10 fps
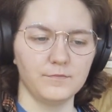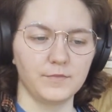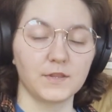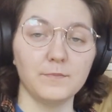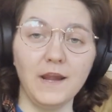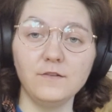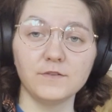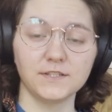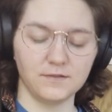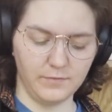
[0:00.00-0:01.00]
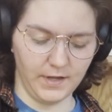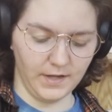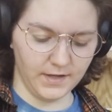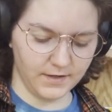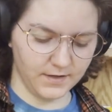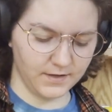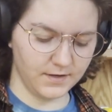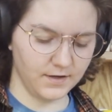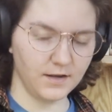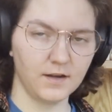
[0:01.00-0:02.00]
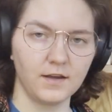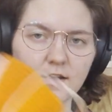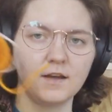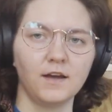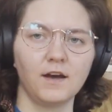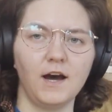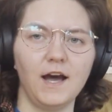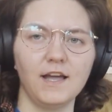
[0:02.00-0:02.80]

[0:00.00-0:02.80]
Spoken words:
But the main reason being, I